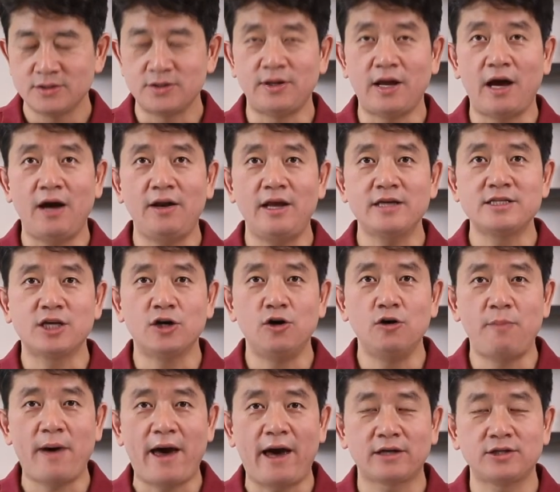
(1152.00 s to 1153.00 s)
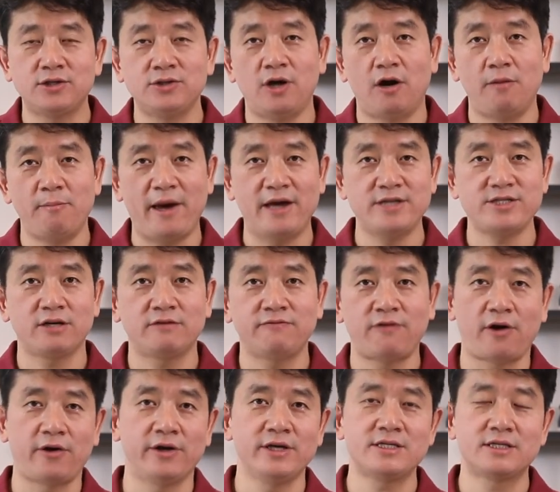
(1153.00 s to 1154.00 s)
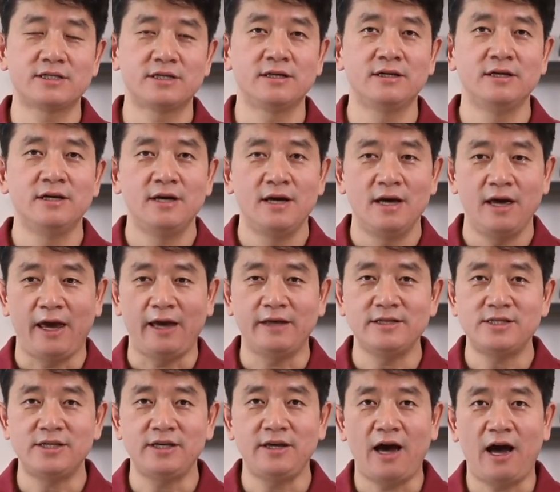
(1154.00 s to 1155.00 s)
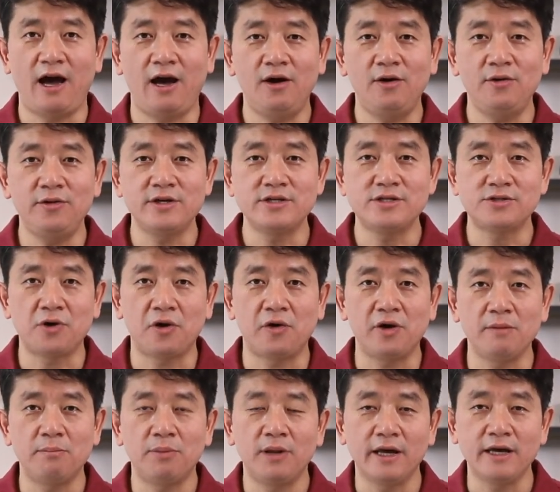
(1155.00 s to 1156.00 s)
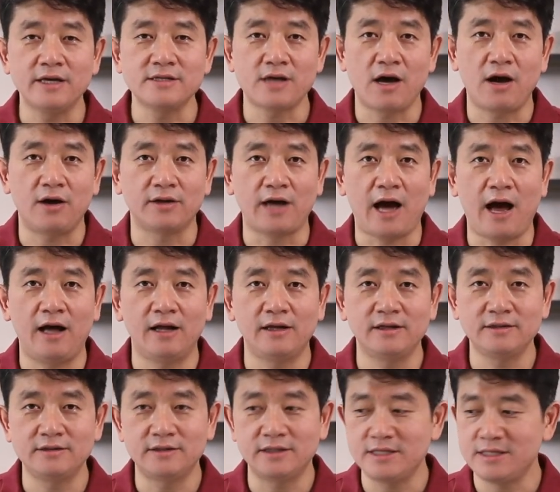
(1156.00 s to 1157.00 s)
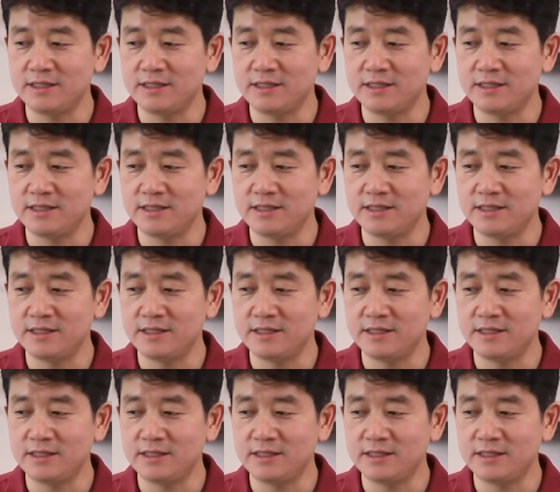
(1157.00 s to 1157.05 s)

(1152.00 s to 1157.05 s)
So now let's go back to our magic forest and see how this story plays out on the